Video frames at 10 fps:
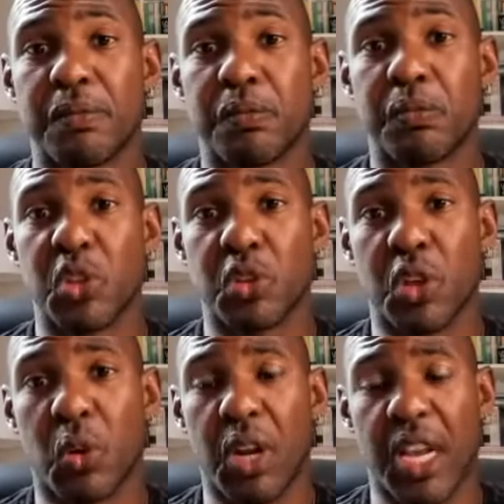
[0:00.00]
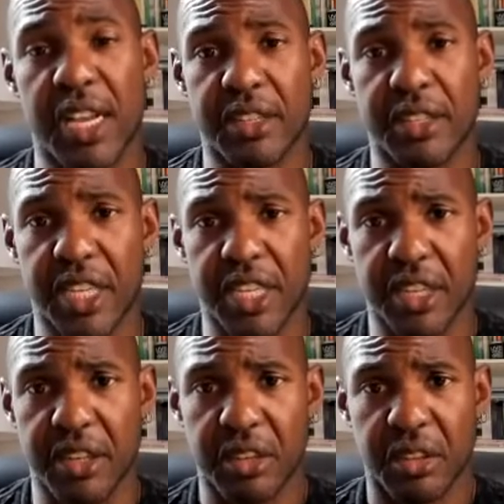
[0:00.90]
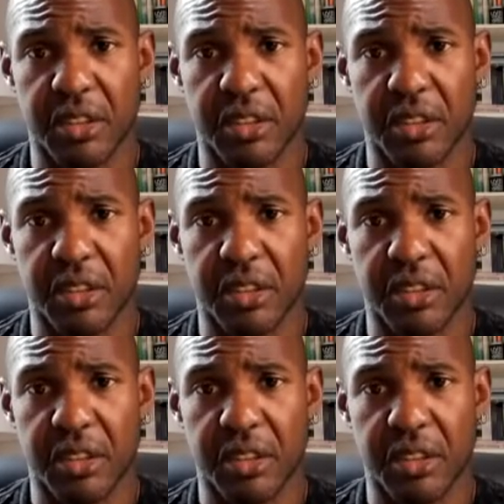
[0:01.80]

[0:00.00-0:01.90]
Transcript: it did, and the